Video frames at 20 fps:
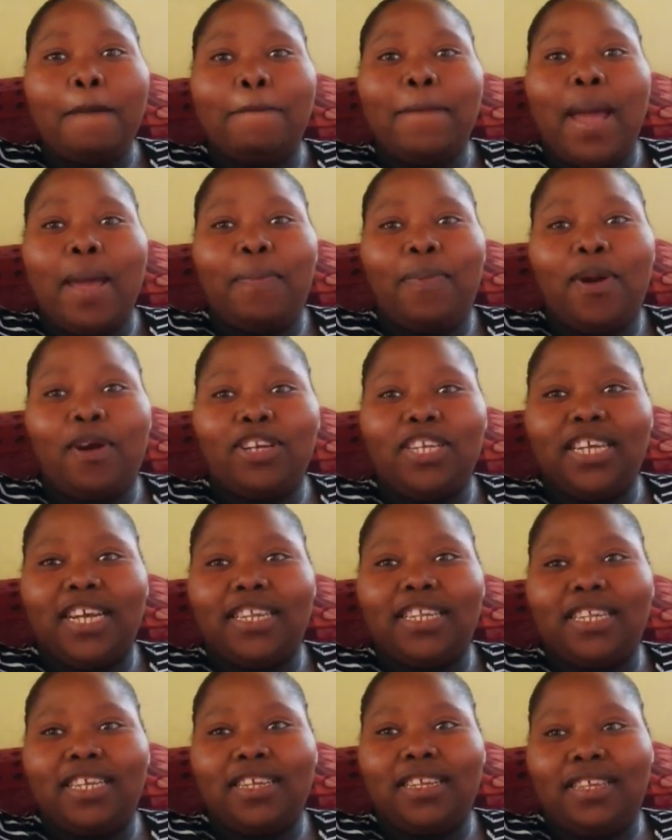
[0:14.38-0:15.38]
My
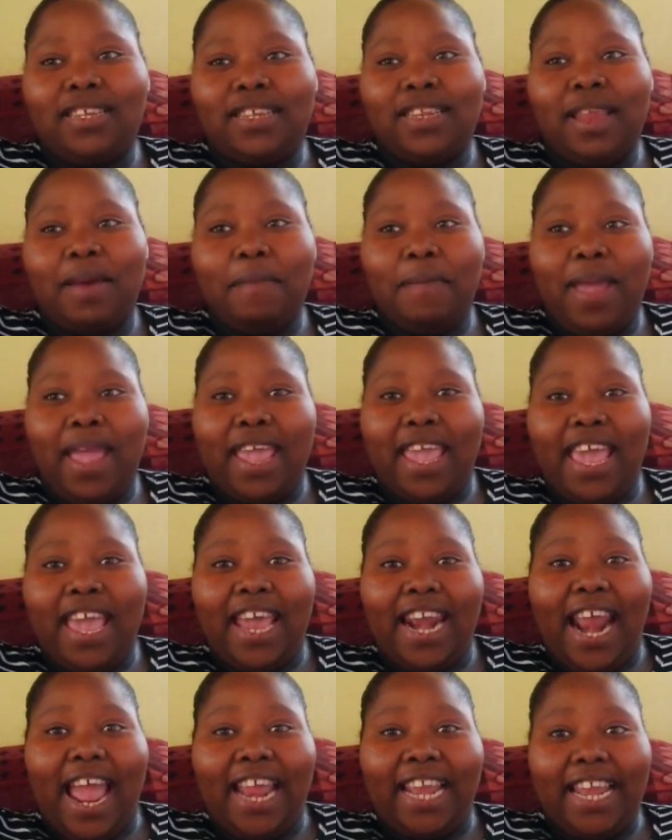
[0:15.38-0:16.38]
project is in the
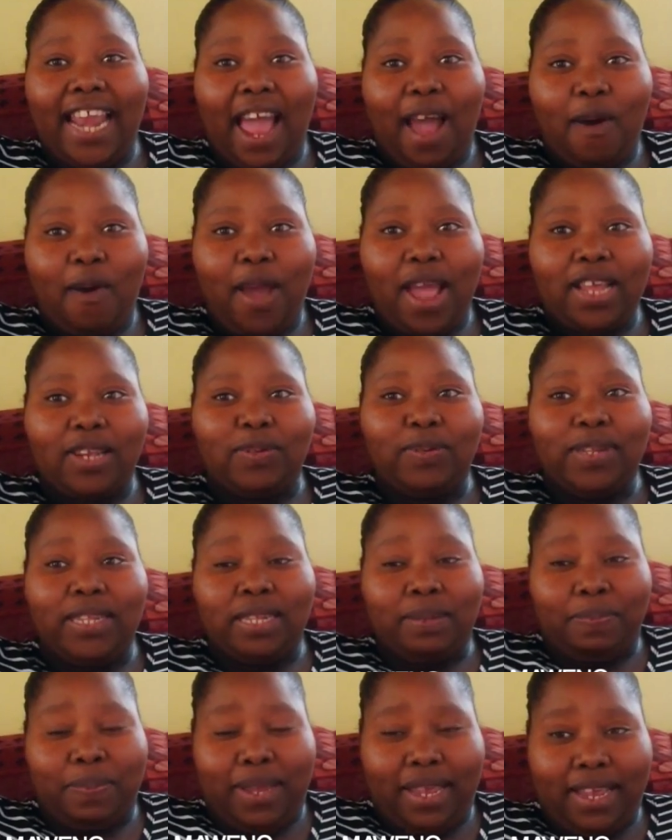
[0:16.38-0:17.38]
making right now as we
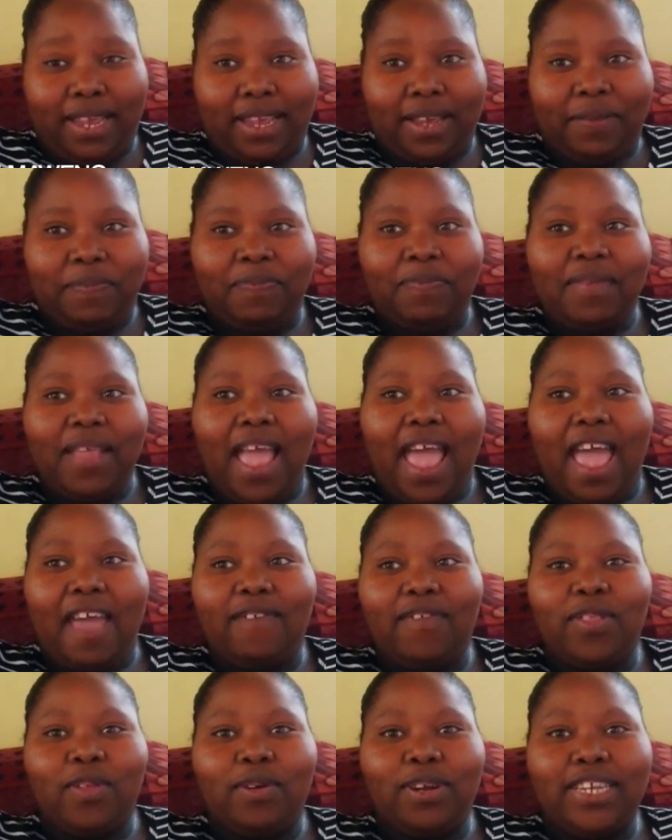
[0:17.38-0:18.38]
speak. I
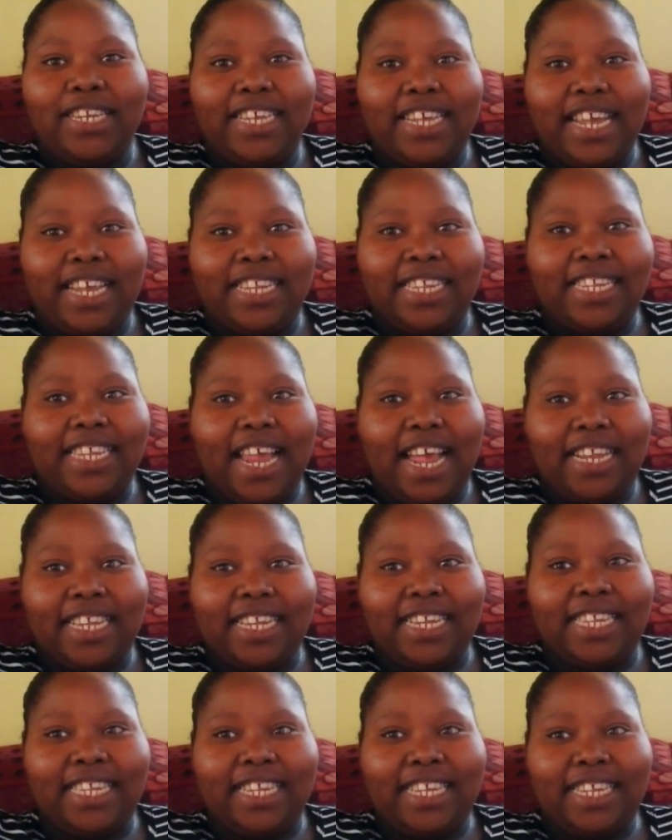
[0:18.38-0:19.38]
have not yet
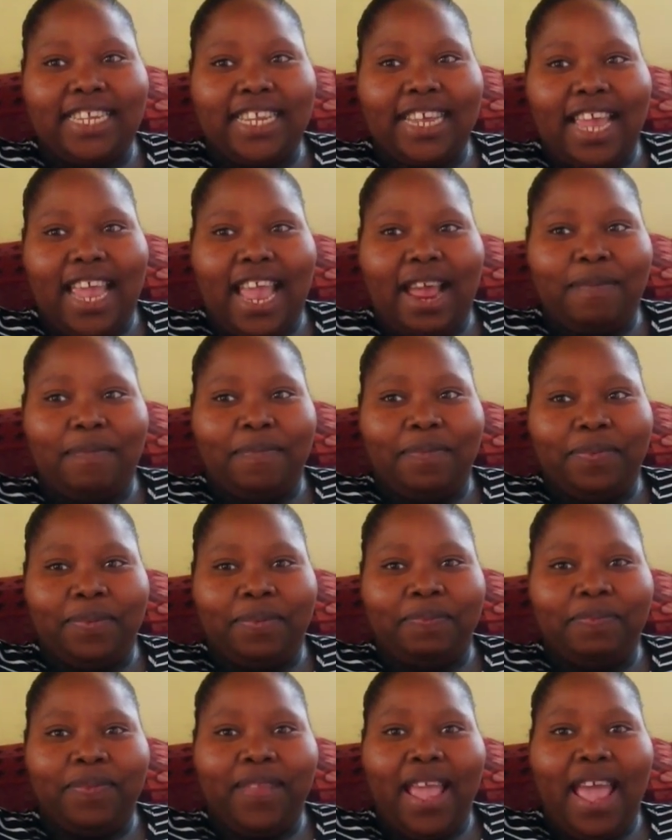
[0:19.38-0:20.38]
started setting up
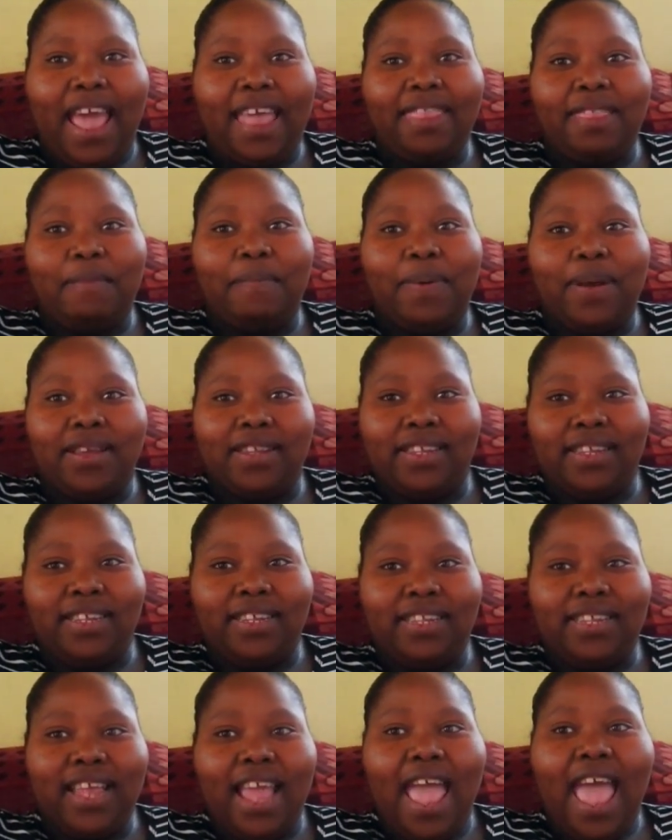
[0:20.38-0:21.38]
at the
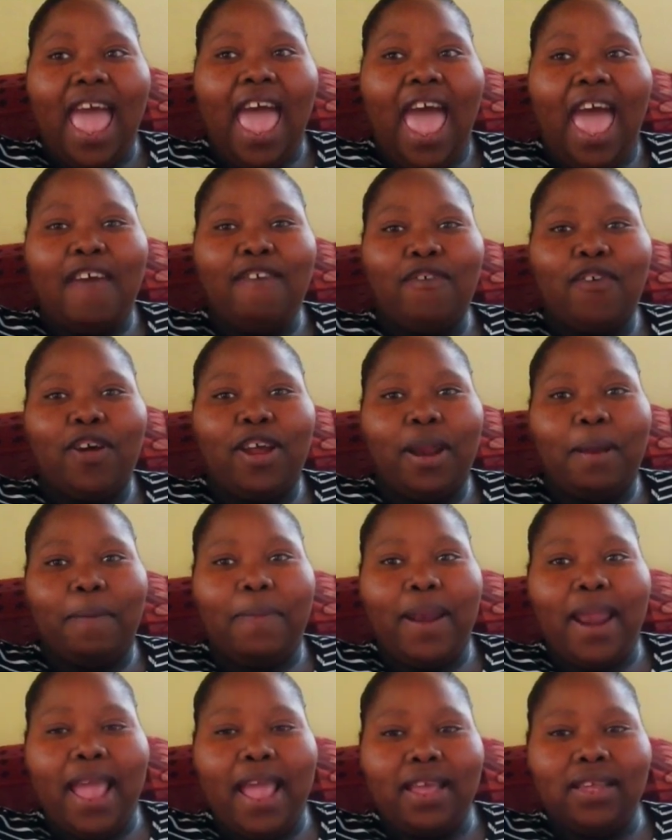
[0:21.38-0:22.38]
business. I've got a
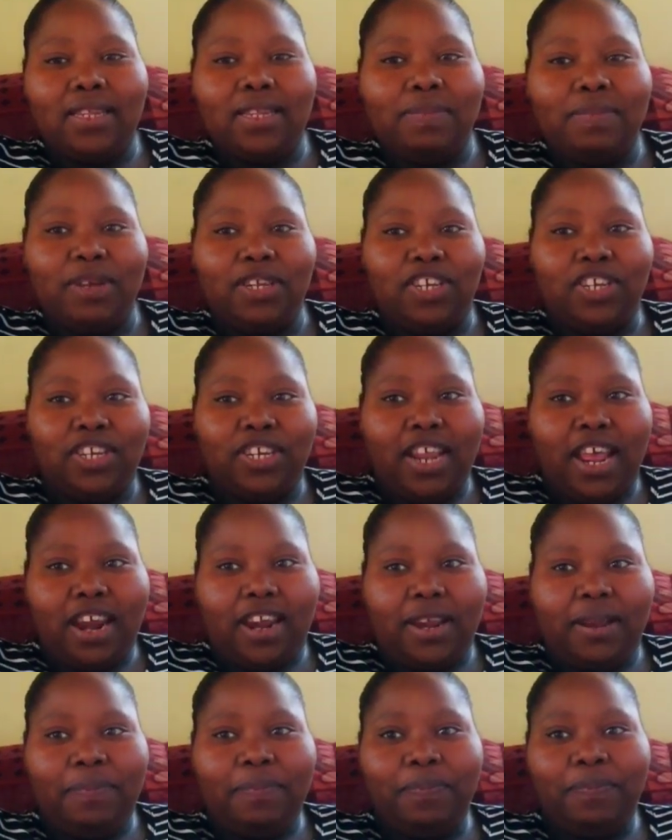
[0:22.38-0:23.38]
place,
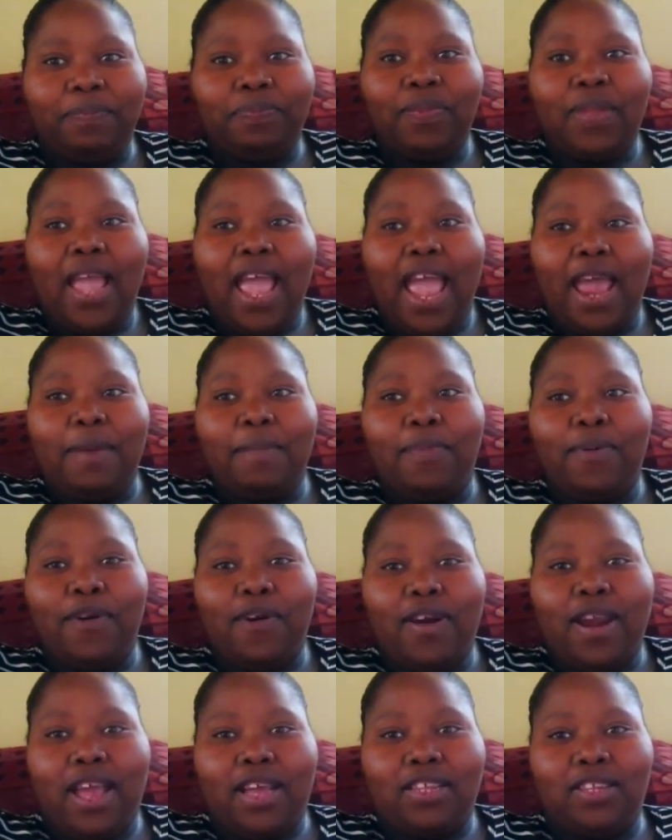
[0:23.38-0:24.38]
machinery and
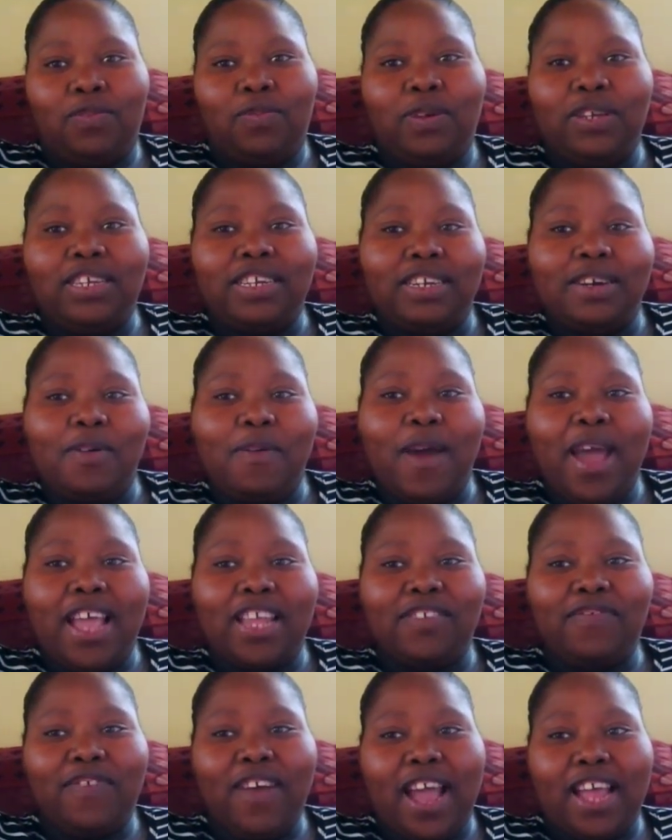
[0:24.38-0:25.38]
products which
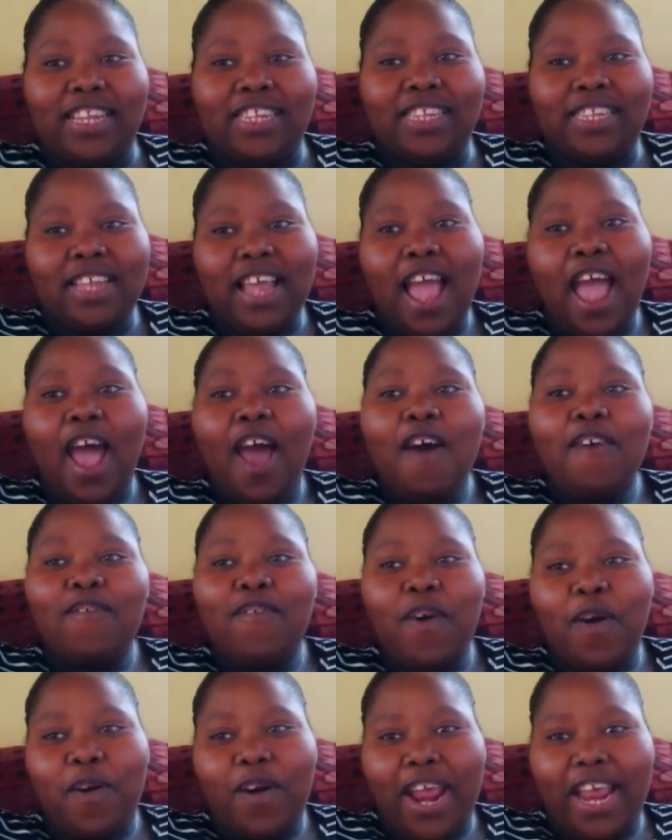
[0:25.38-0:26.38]
requires funds
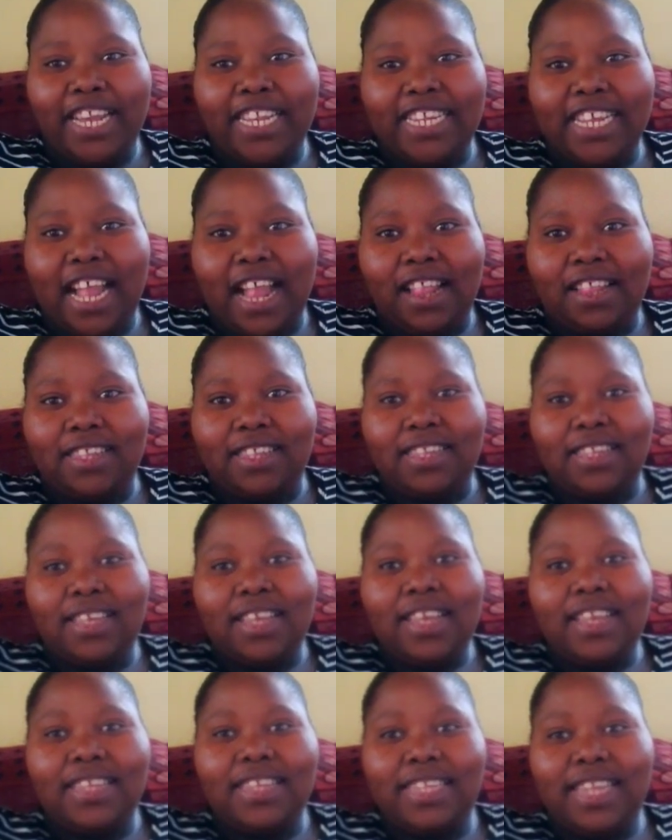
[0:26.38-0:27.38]
for rentals,
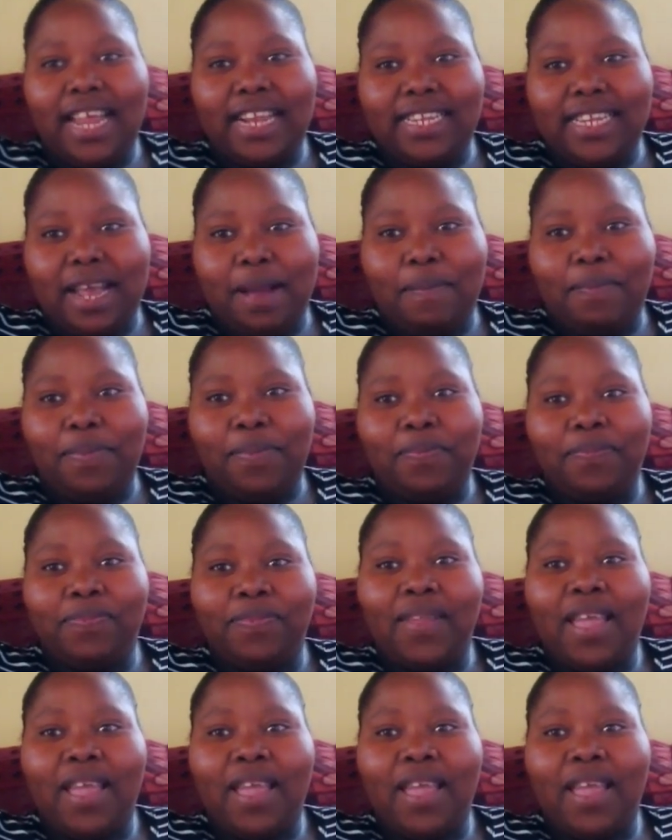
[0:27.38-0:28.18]
startup.